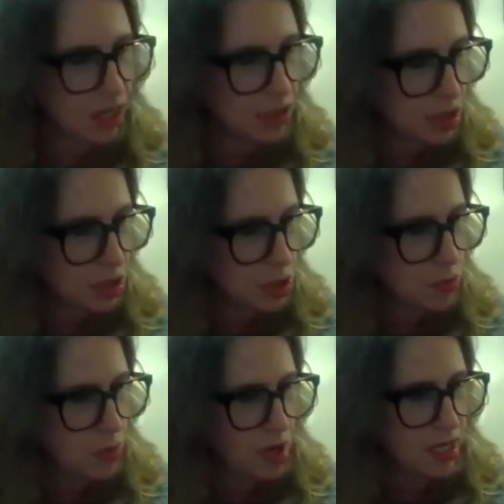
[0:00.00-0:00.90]
else that you
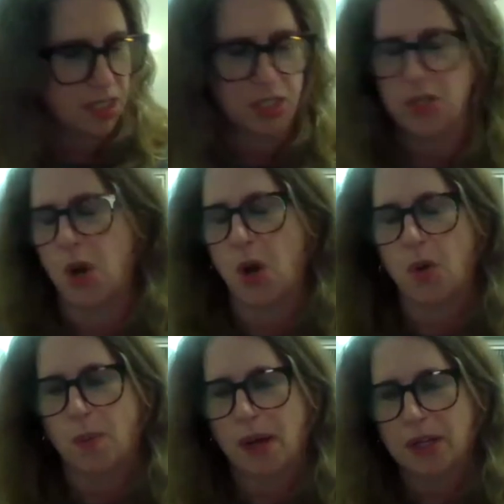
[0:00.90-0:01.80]
want us to
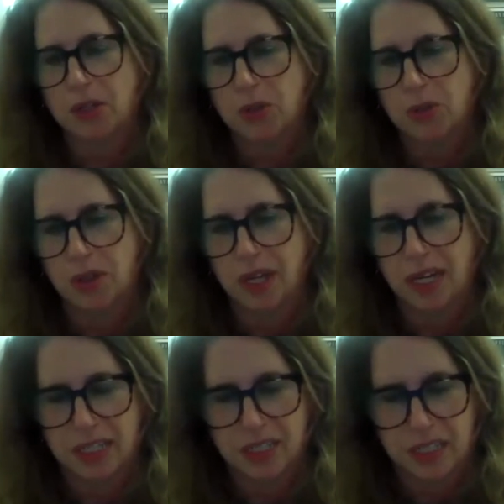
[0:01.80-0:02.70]
know about you or
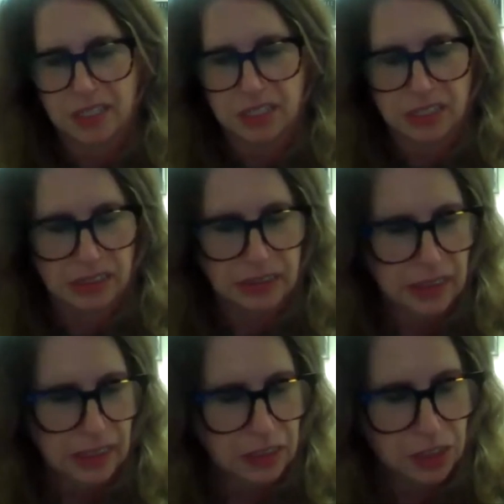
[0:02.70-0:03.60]
anything to
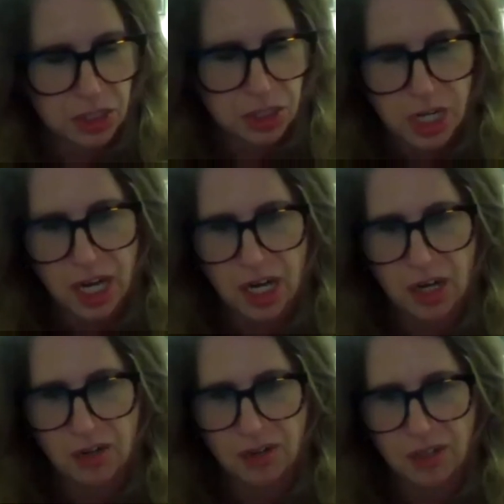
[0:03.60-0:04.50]

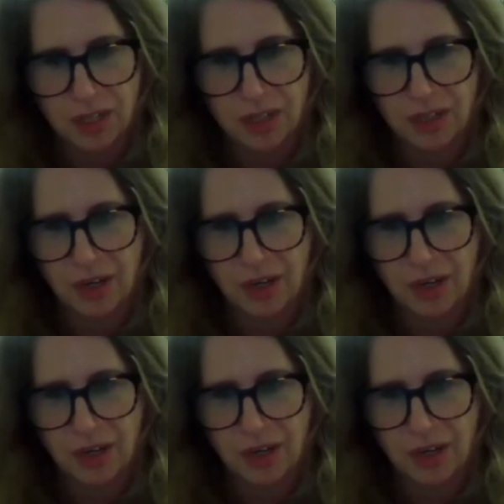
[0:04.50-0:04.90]
share and